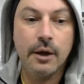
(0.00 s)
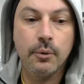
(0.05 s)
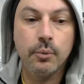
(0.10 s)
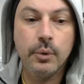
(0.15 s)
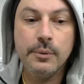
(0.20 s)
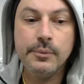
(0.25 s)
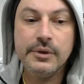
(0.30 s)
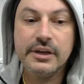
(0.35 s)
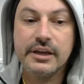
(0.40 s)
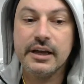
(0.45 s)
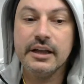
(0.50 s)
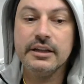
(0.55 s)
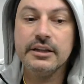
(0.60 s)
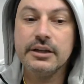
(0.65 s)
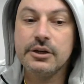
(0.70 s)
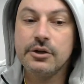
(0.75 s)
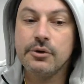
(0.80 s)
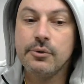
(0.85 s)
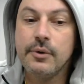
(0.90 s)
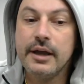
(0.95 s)
When we color
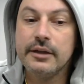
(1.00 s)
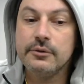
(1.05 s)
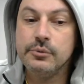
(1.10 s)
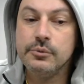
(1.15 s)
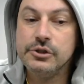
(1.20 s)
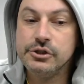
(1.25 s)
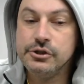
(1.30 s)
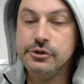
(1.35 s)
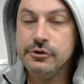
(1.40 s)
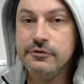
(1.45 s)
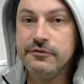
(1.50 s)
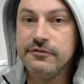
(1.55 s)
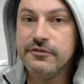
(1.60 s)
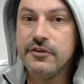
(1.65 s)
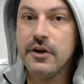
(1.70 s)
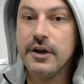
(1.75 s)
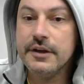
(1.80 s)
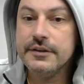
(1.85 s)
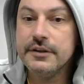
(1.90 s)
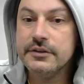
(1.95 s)
correct, we should
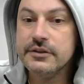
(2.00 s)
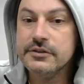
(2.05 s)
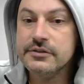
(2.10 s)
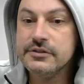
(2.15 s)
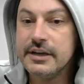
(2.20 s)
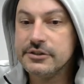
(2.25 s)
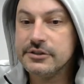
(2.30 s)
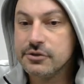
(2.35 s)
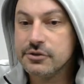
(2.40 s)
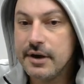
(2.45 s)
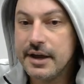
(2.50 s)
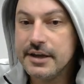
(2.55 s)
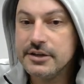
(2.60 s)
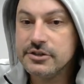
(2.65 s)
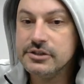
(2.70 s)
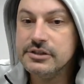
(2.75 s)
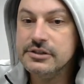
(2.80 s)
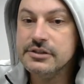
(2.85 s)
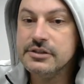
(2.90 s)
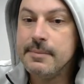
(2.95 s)
find that the
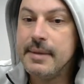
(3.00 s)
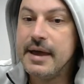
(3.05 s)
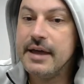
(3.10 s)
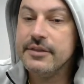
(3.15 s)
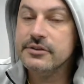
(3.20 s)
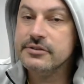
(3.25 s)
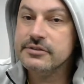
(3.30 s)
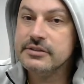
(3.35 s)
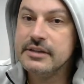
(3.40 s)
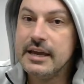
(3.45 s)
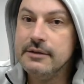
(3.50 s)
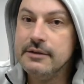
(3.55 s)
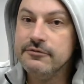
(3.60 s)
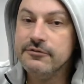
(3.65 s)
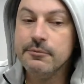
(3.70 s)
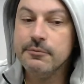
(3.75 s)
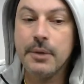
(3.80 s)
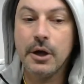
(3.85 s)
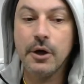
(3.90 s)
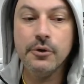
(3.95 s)
saturation is about the same
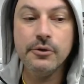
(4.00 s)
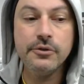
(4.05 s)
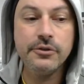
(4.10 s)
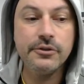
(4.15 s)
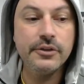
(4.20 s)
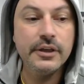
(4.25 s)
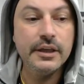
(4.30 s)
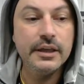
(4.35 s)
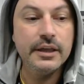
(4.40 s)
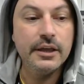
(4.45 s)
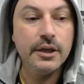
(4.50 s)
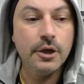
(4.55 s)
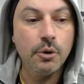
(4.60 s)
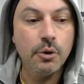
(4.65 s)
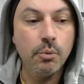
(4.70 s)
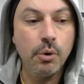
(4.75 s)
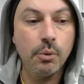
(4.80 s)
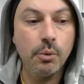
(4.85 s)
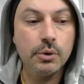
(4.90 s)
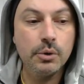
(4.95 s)
for both.
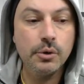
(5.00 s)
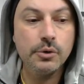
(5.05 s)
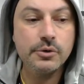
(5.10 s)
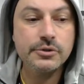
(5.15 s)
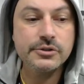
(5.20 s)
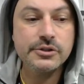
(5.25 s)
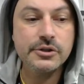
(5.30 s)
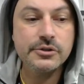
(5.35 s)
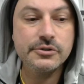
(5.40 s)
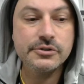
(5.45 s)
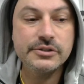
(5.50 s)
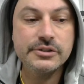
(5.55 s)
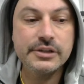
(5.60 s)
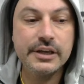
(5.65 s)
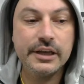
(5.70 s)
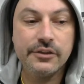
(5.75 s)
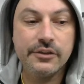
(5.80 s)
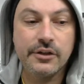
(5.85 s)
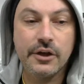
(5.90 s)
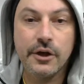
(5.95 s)
What we'll also
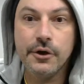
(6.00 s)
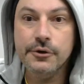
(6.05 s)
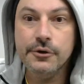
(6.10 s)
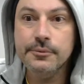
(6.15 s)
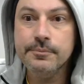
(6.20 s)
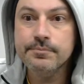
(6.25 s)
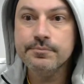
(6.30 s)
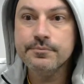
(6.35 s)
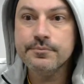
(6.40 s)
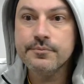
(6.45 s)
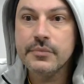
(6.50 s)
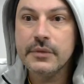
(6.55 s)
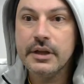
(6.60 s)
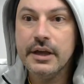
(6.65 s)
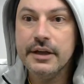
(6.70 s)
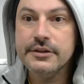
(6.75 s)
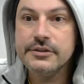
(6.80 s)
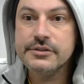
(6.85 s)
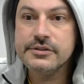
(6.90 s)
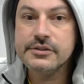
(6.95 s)
see though,
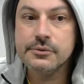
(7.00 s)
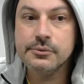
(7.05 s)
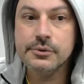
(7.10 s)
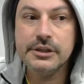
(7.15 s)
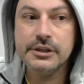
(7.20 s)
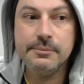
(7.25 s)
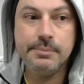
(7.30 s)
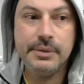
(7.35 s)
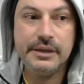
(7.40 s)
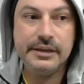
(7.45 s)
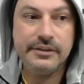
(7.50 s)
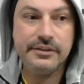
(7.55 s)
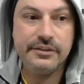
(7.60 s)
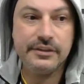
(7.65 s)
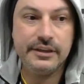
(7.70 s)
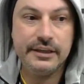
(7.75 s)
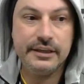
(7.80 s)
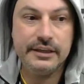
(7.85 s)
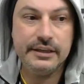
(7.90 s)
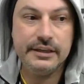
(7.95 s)
and this is a really big
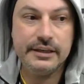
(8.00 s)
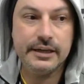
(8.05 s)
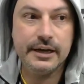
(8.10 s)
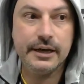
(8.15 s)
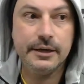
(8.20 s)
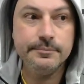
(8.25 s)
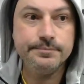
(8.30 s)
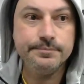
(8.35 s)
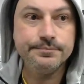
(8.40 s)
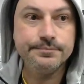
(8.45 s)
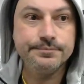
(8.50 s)
thing here,